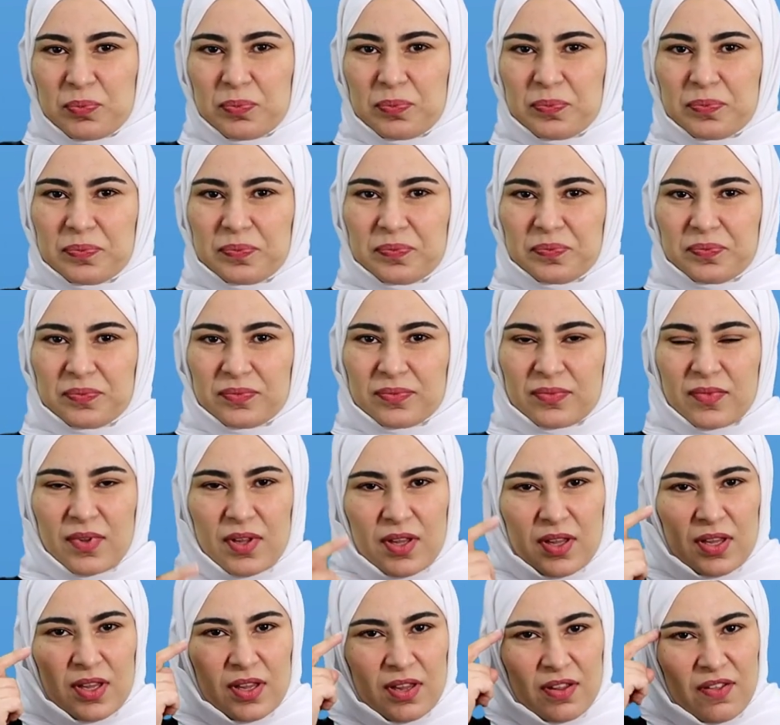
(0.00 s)
Write a
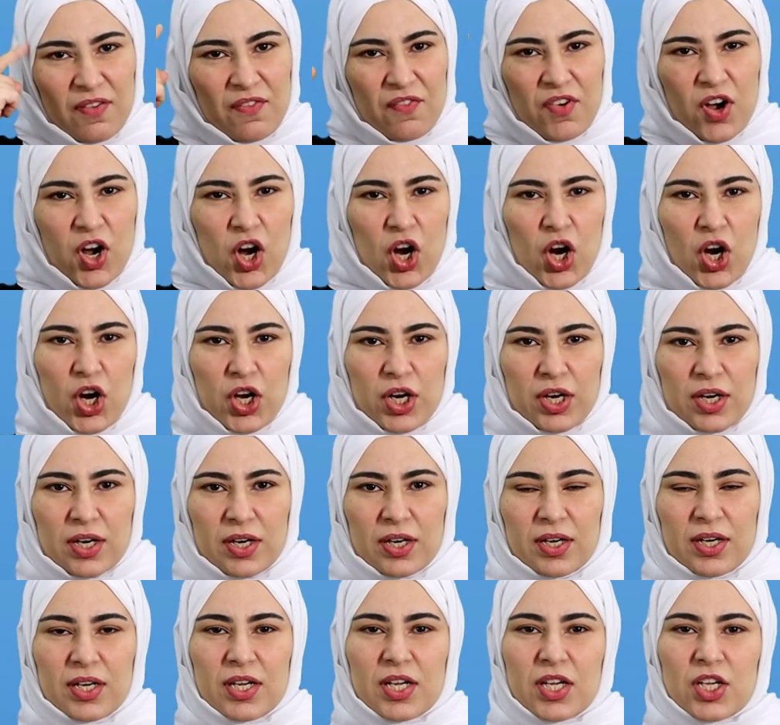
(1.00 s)
full grammatical
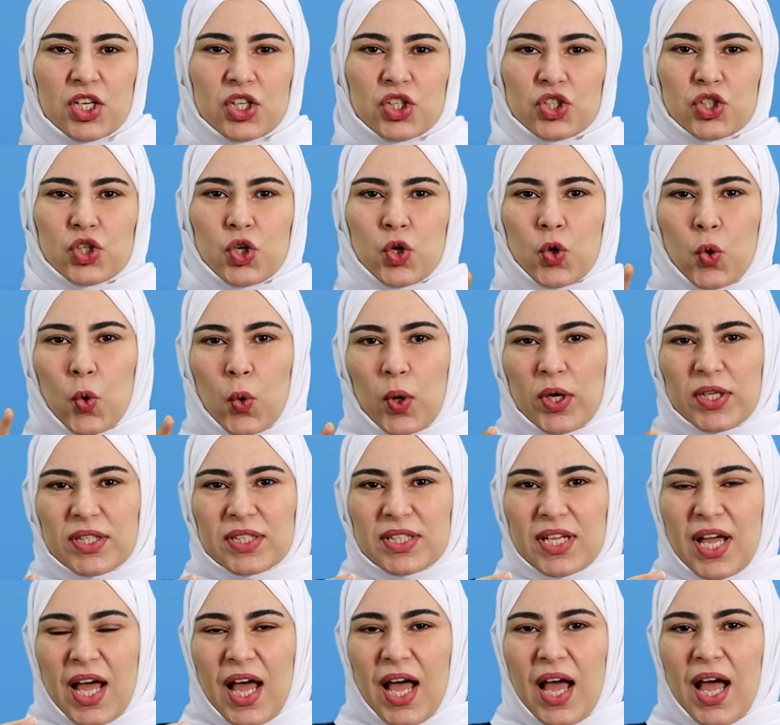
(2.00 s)
sentence. Any
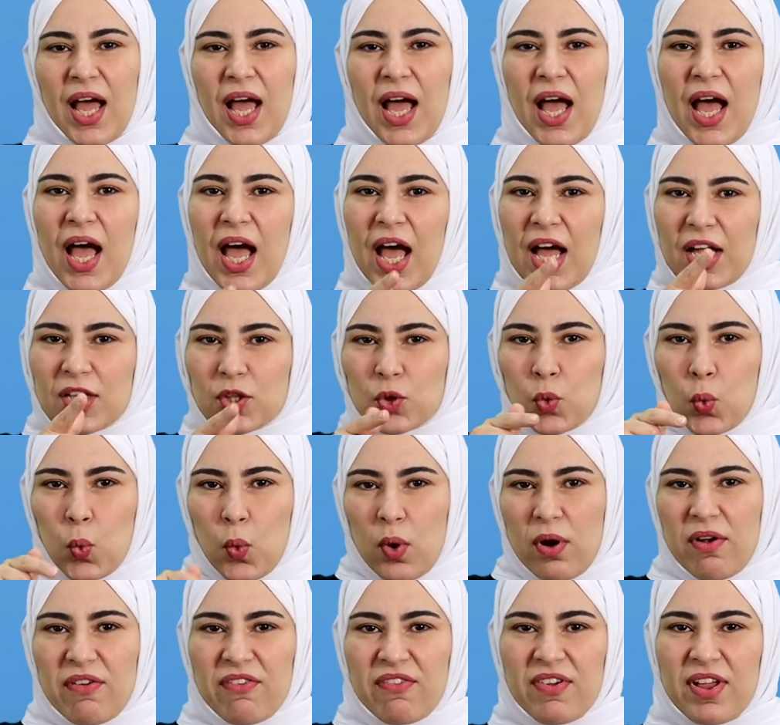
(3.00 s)
reasonable answer
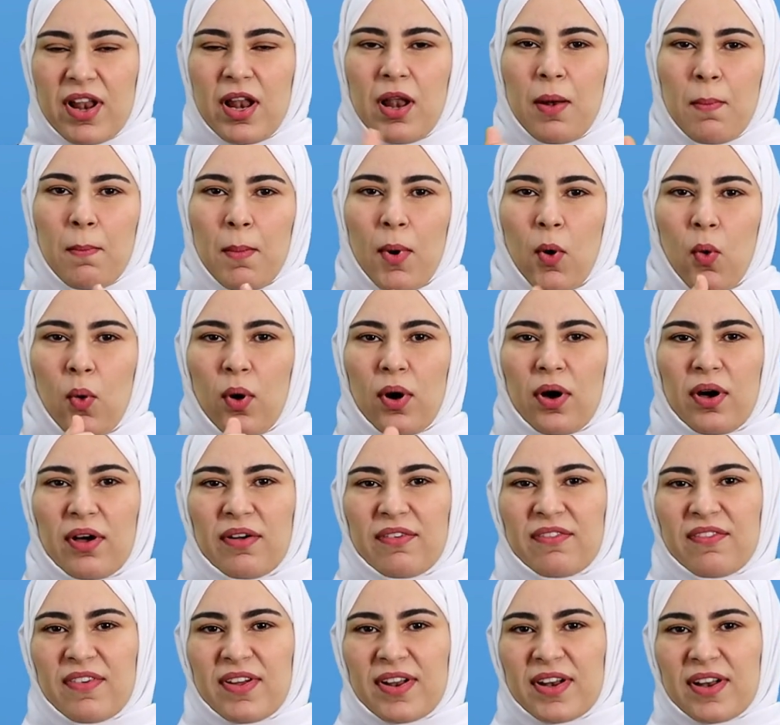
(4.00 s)
is acceptable.
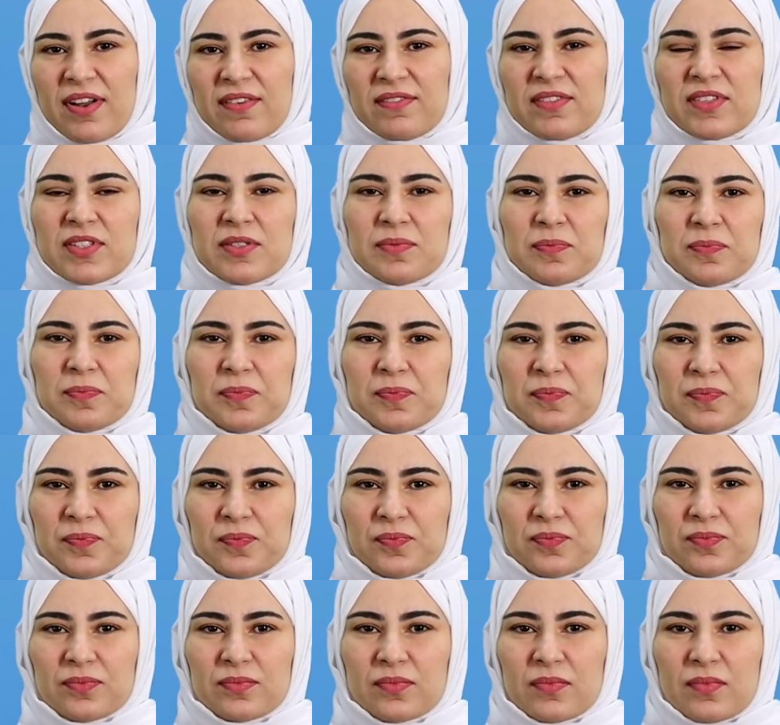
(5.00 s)
Which
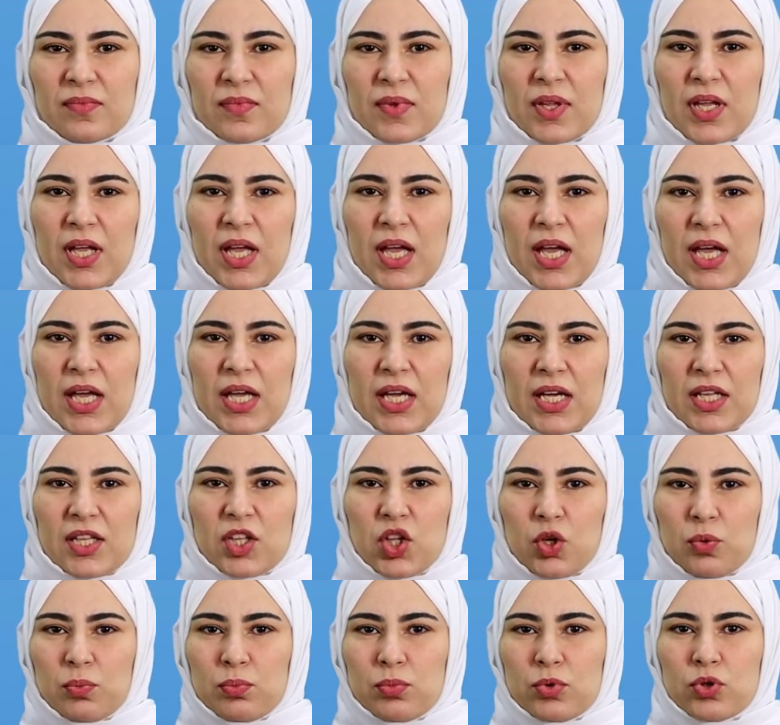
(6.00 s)
answer would be the
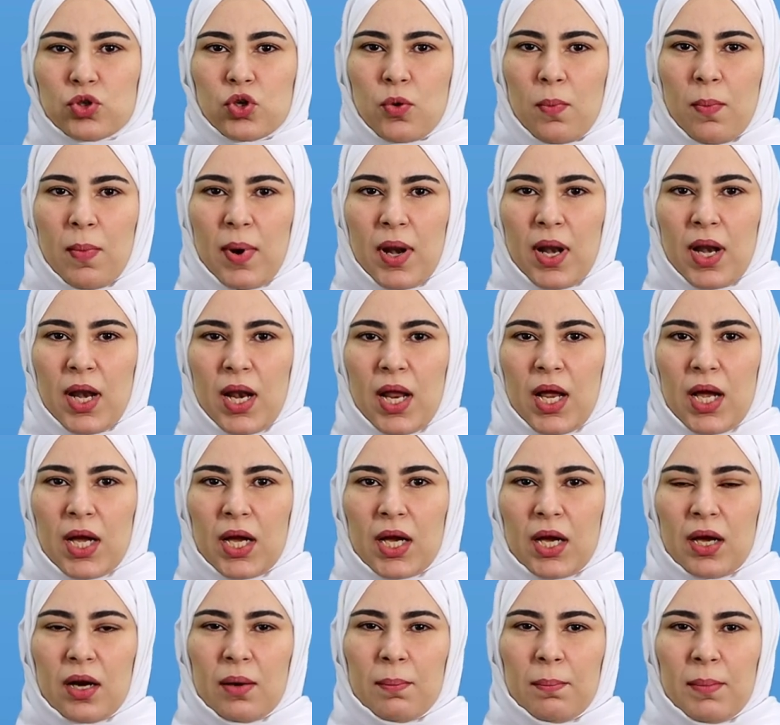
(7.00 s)
most suitable
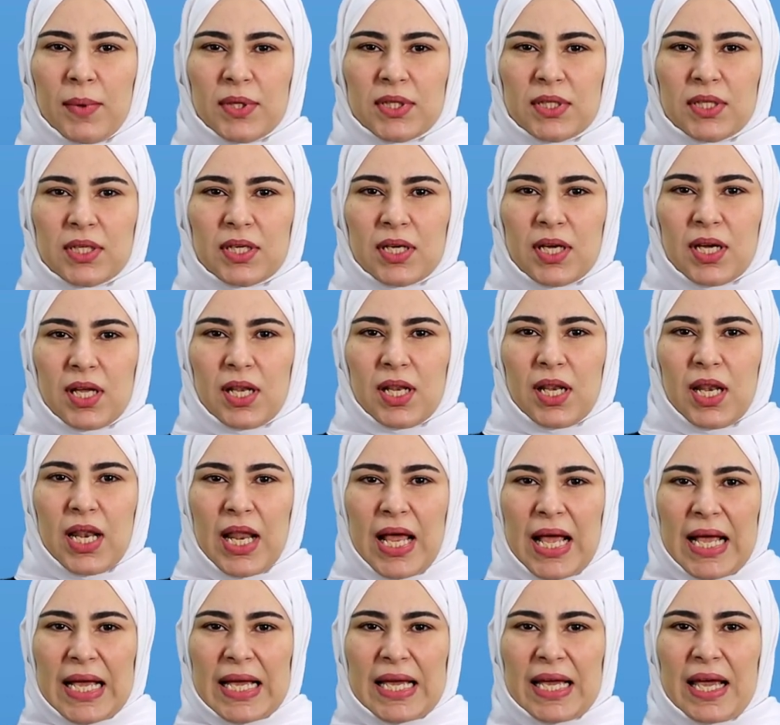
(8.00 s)
response? Now, your
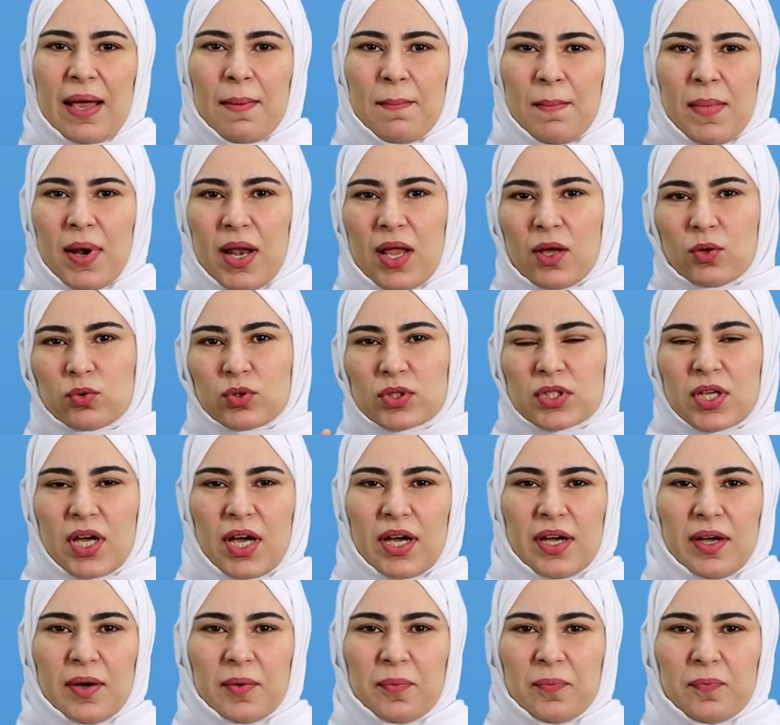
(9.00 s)
friend asks you which
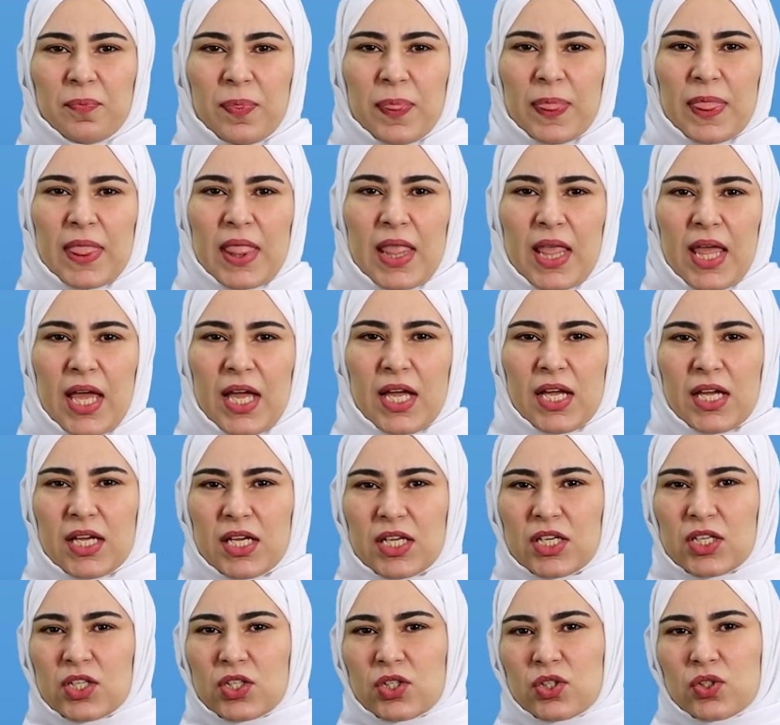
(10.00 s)
festival do you
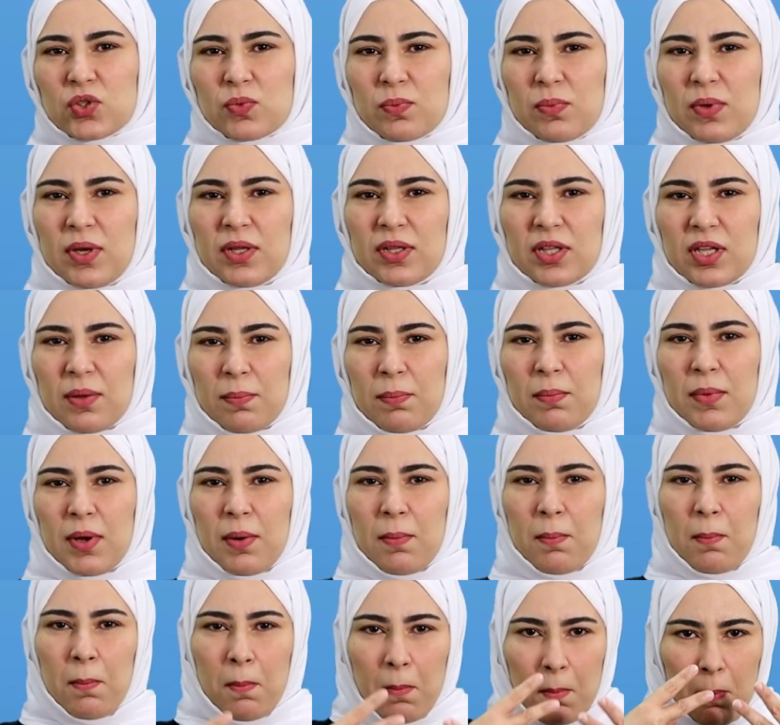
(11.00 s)
prefer
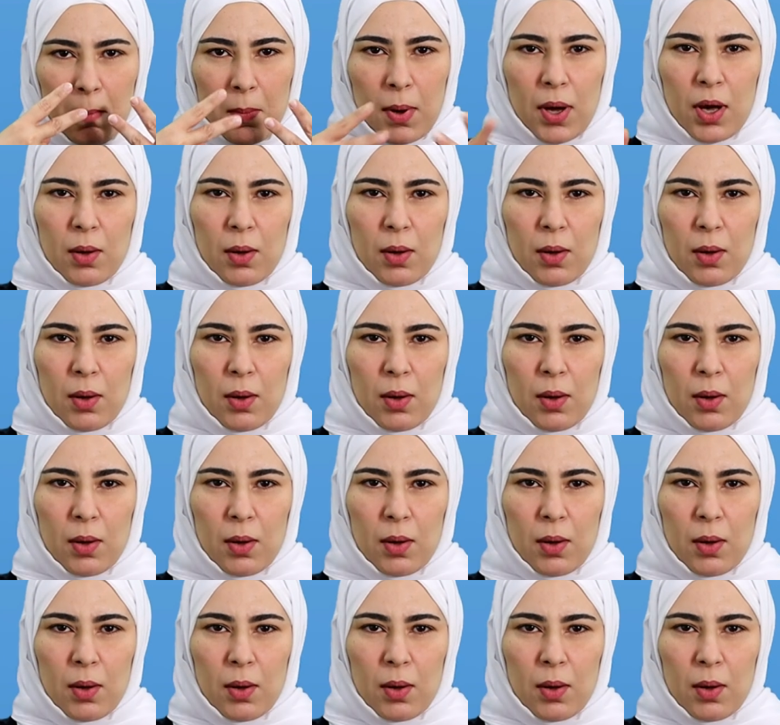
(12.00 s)
and why.